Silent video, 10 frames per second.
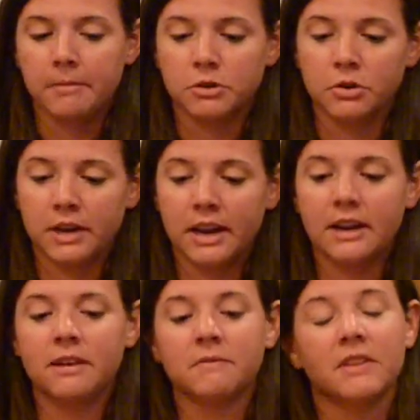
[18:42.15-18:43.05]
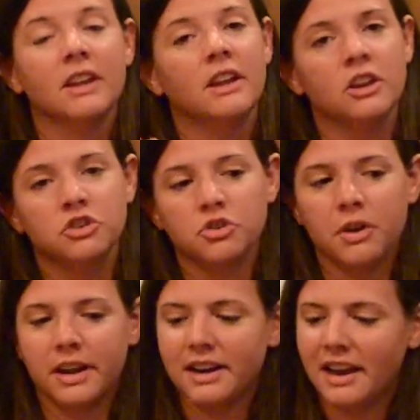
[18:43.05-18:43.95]
So again,
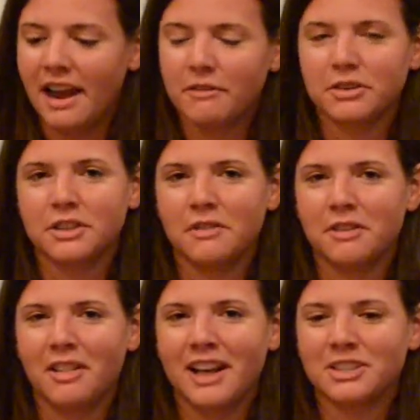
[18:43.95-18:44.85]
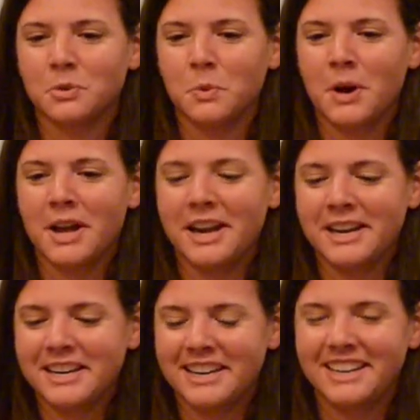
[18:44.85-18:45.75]
enjoy it. Have yourself a glass of
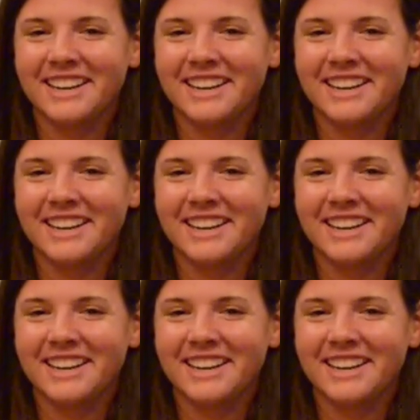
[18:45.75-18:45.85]
wine.